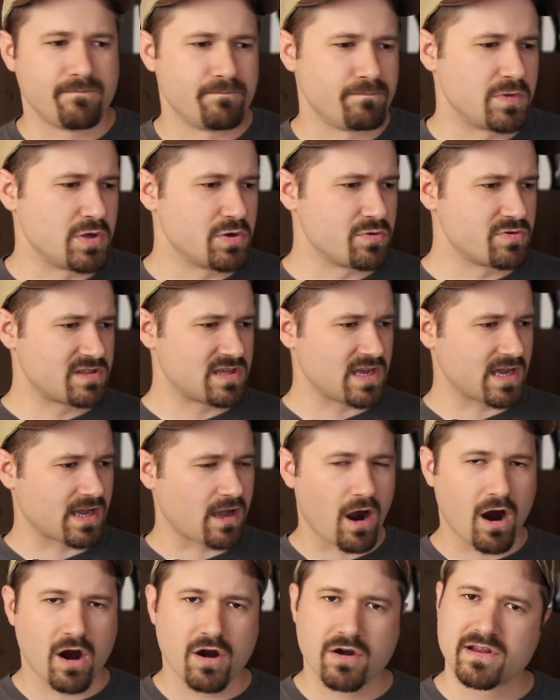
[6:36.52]
music
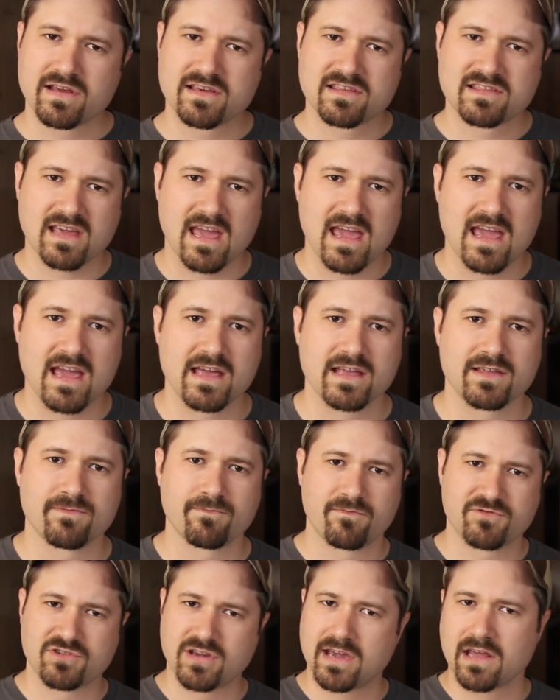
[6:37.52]
artists
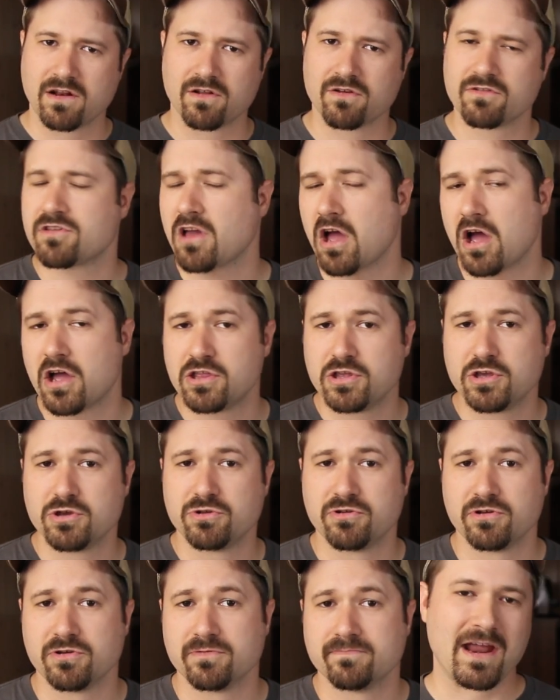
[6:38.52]
and channels on
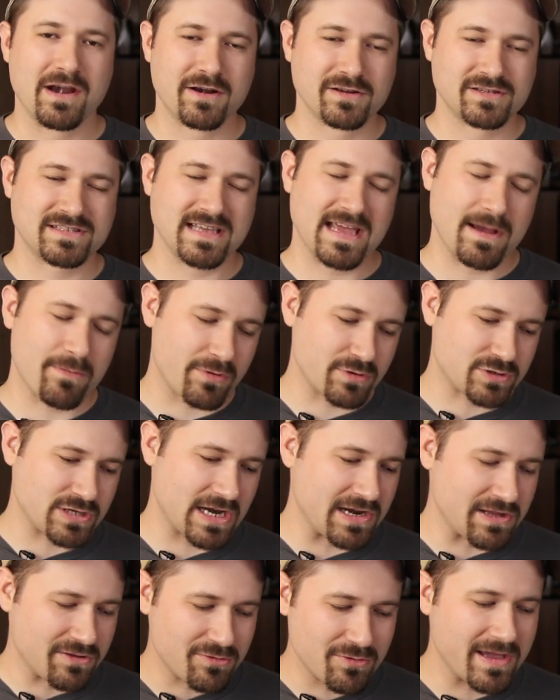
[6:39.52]
YouTube. I understand what they're
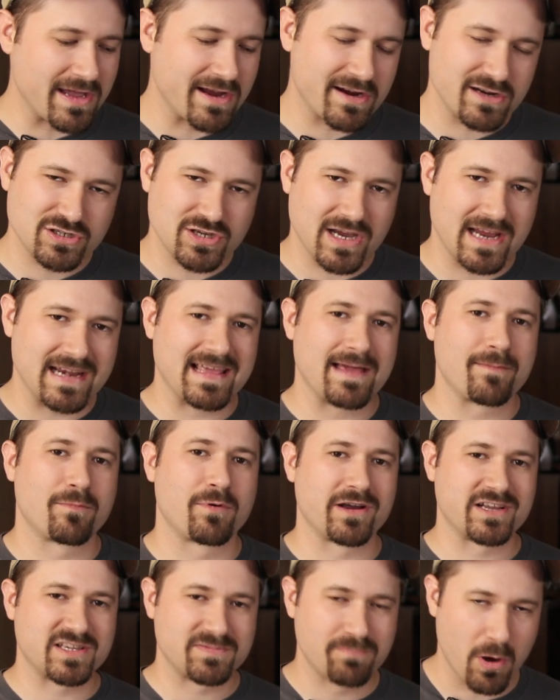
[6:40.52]
trying to do here and trying to get
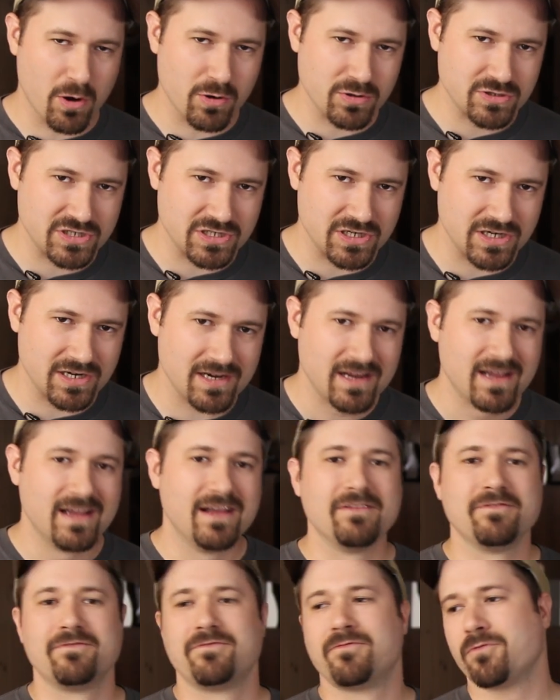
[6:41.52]
more exposure
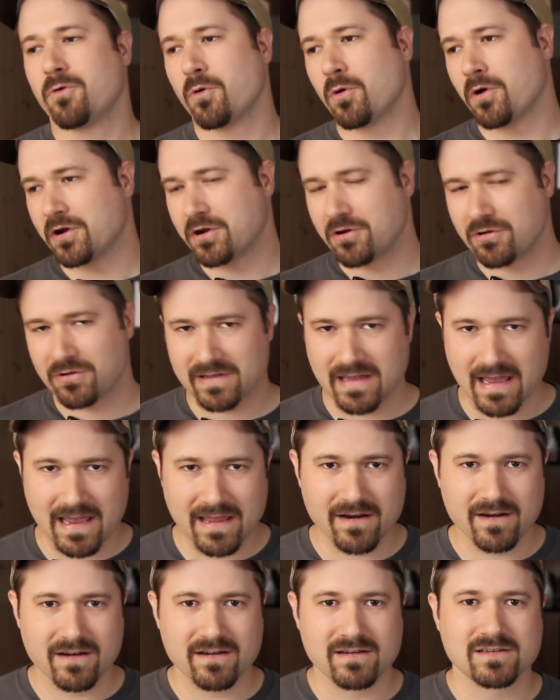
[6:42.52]
for
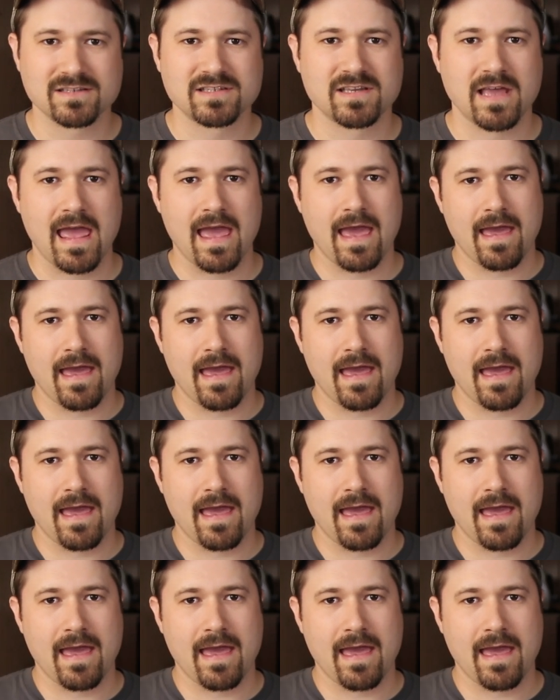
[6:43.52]
creators.